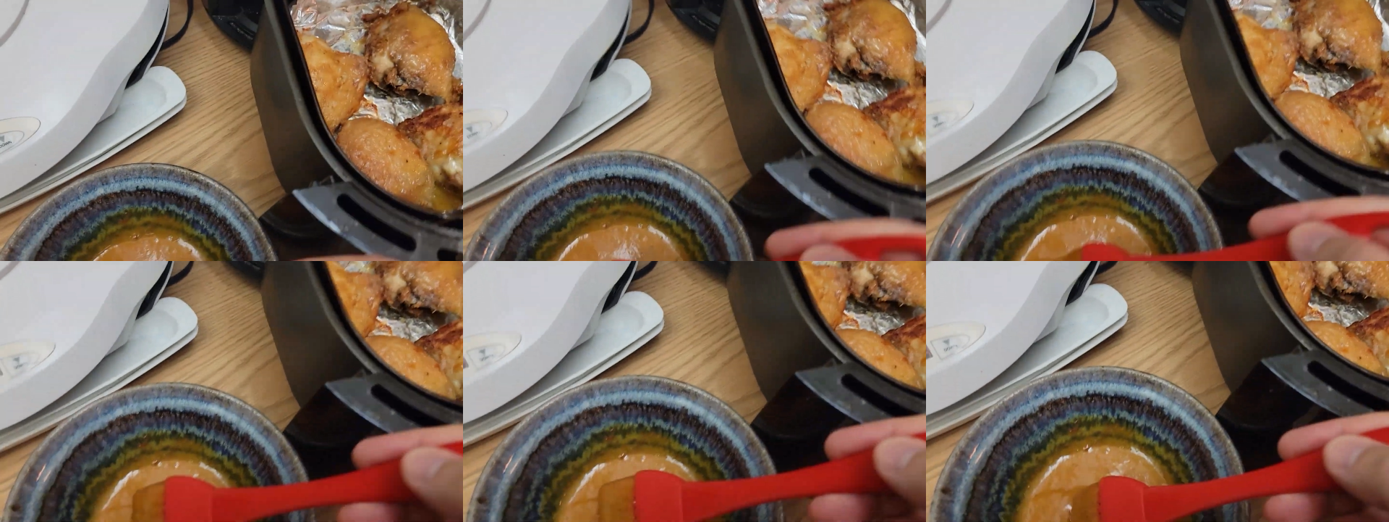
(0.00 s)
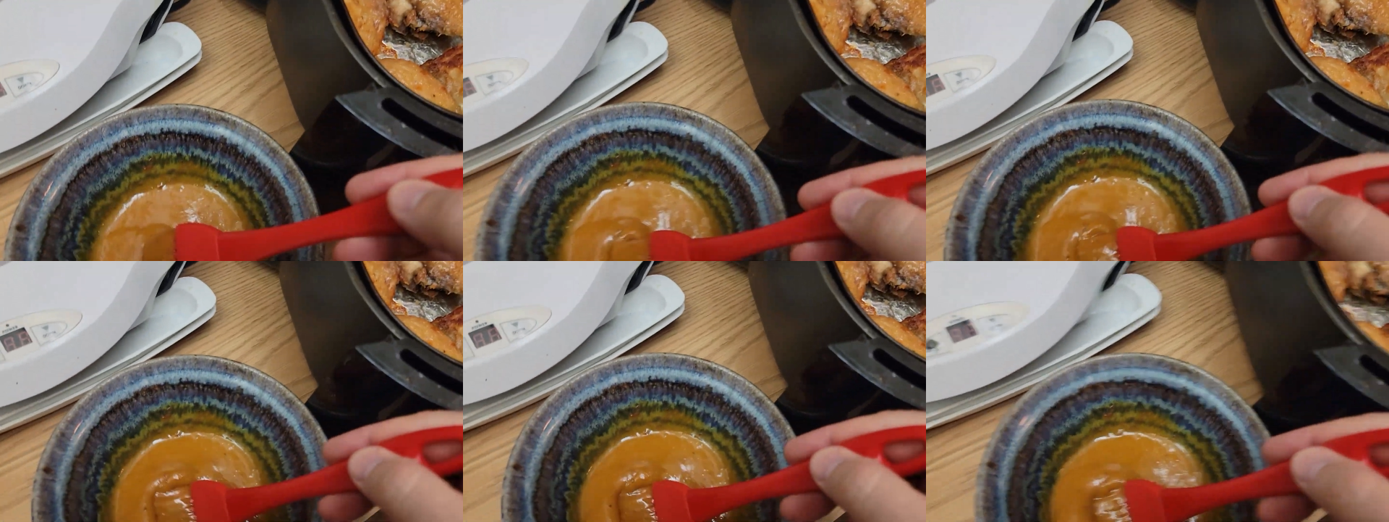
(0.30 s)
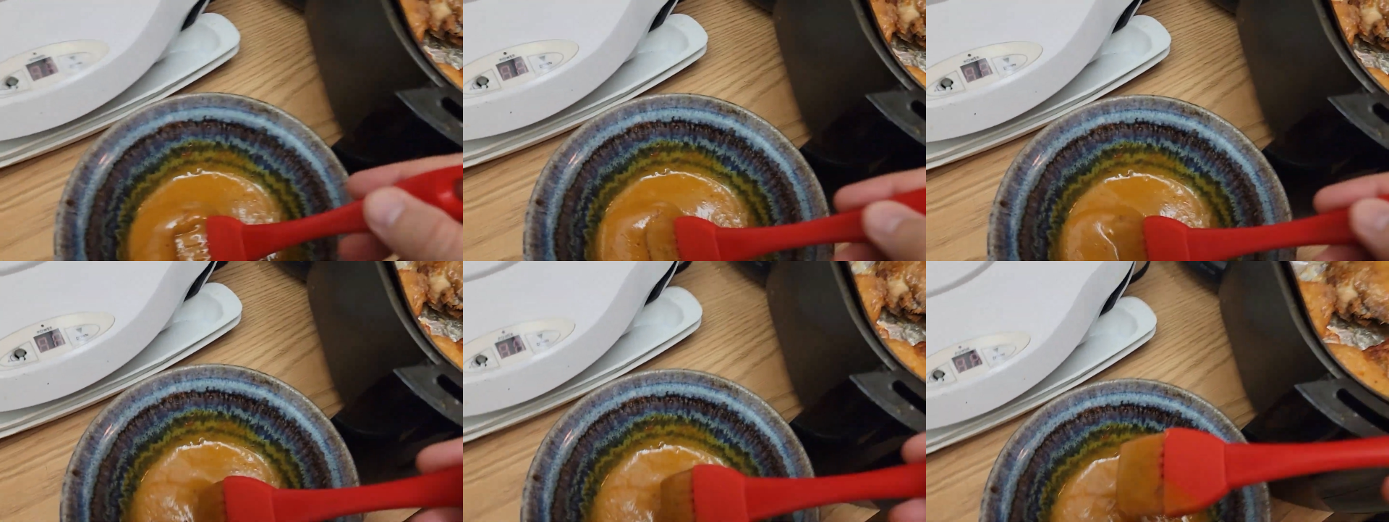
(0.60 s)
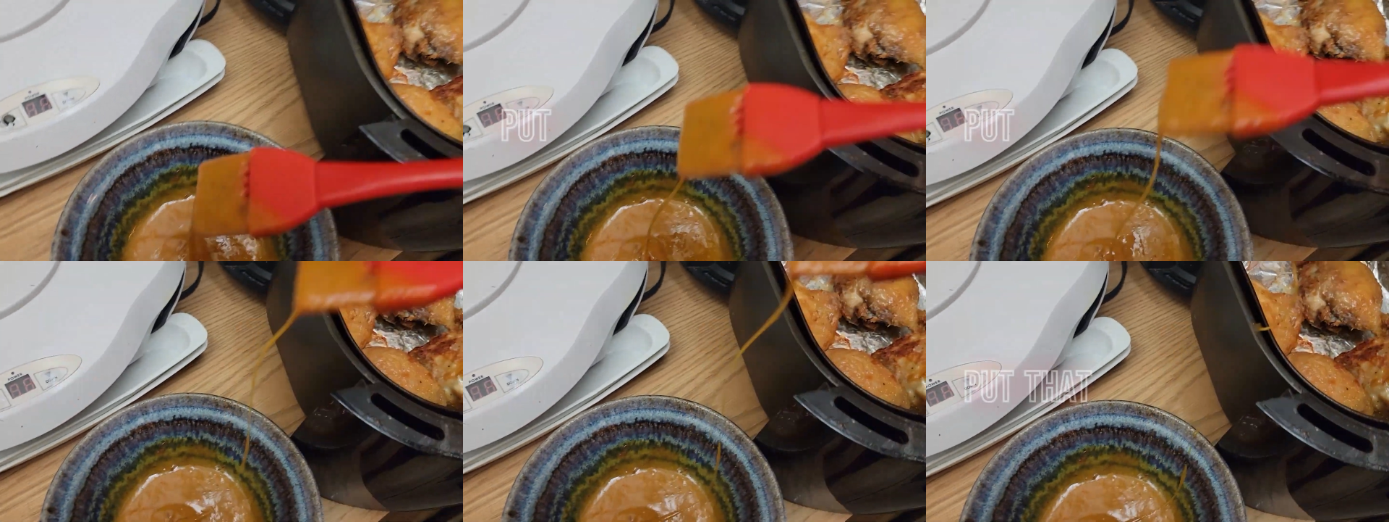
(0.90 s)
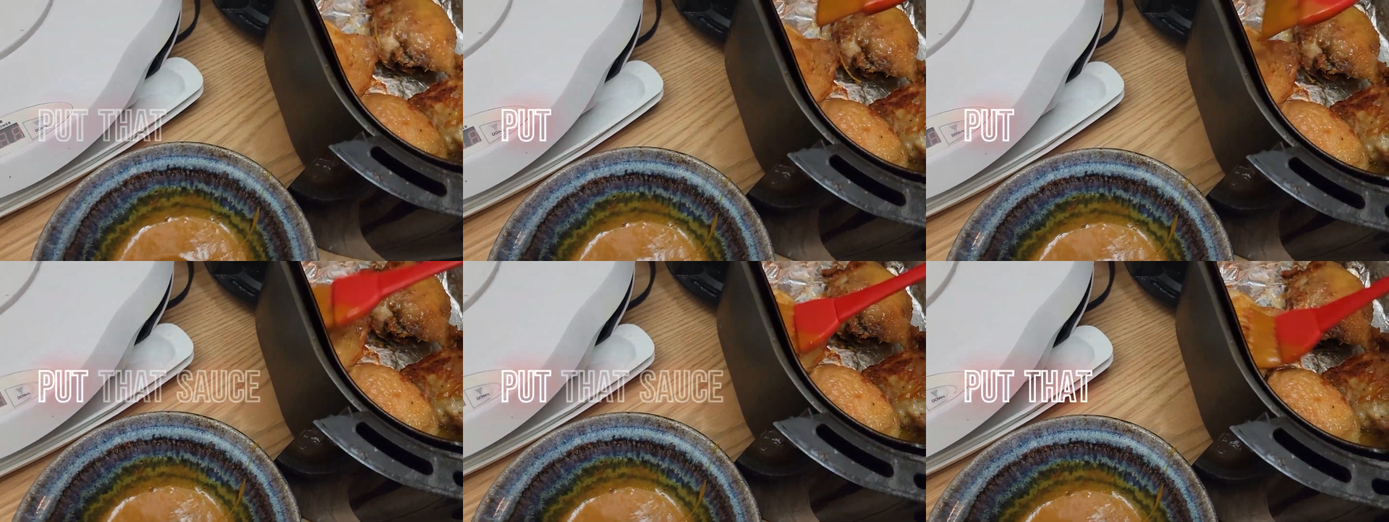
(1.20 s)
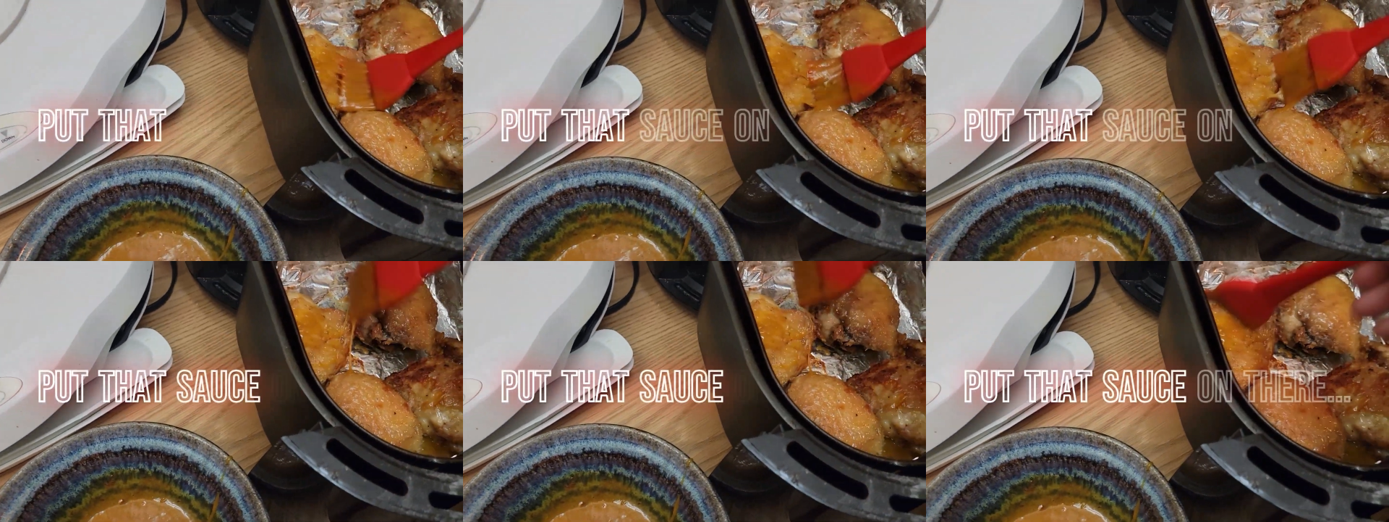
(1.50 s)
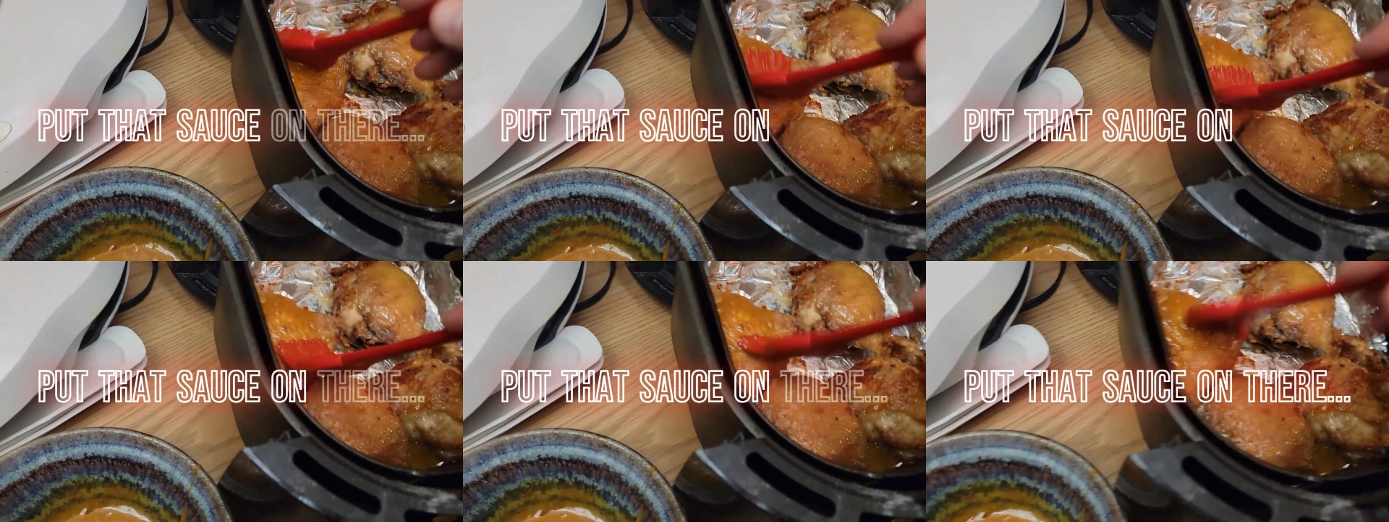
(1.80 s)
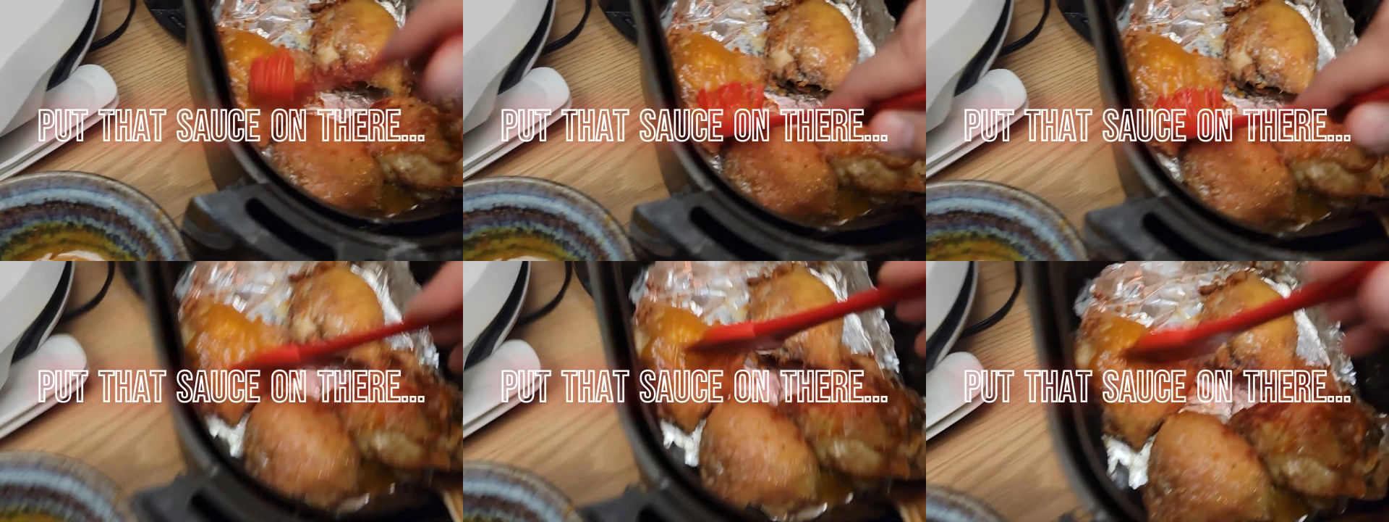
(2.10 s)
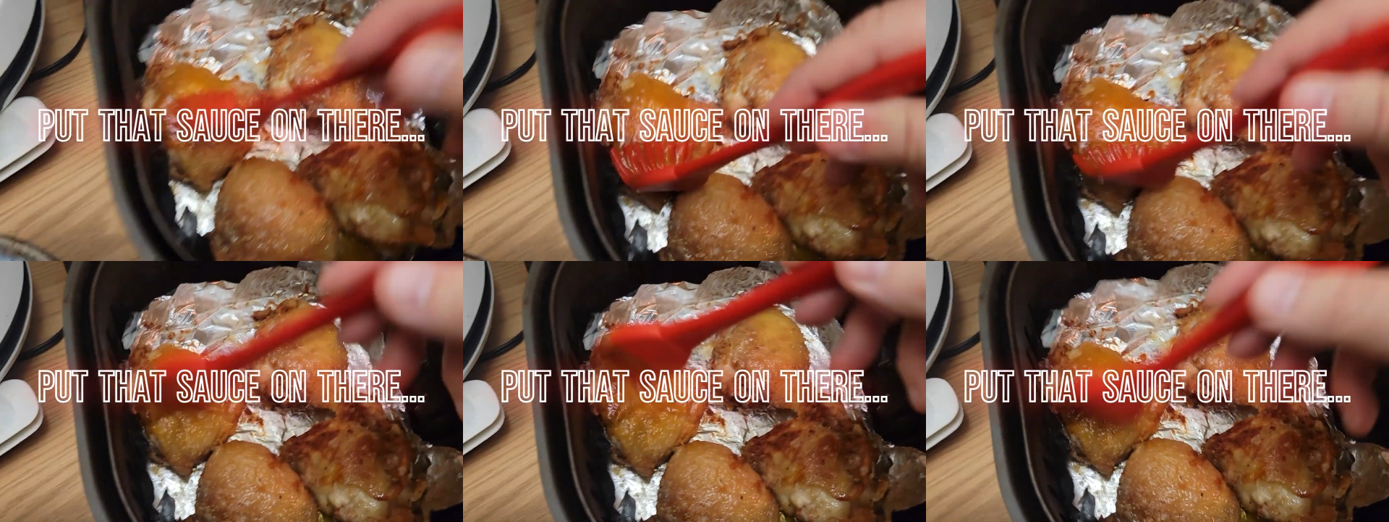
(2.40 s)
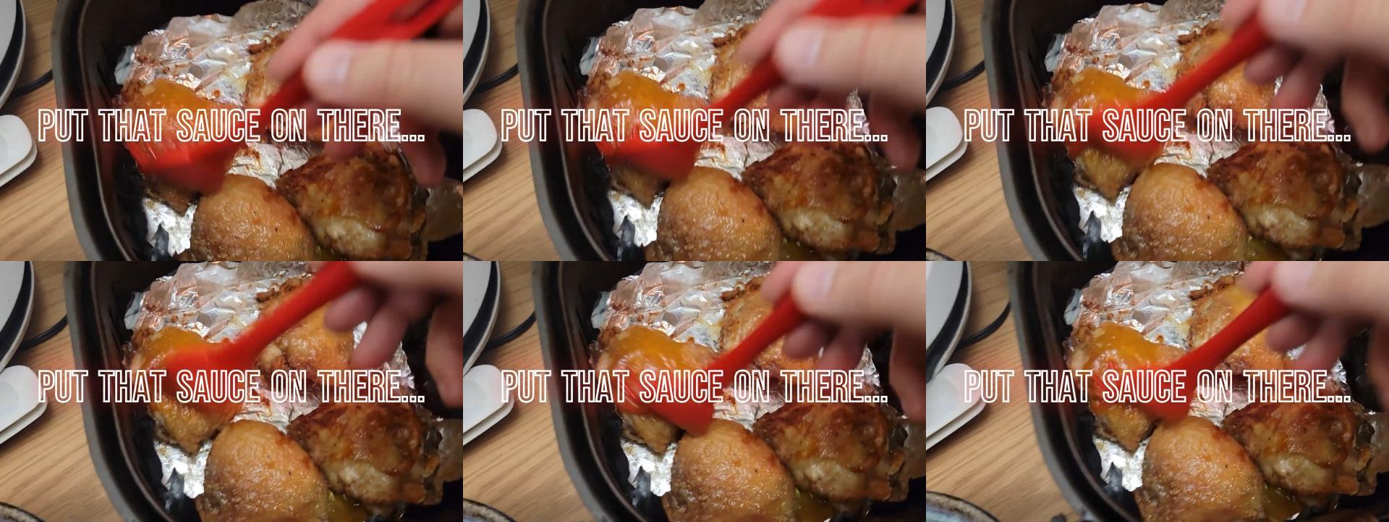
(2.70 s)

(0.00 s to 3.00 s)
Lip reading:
(no speaker visible)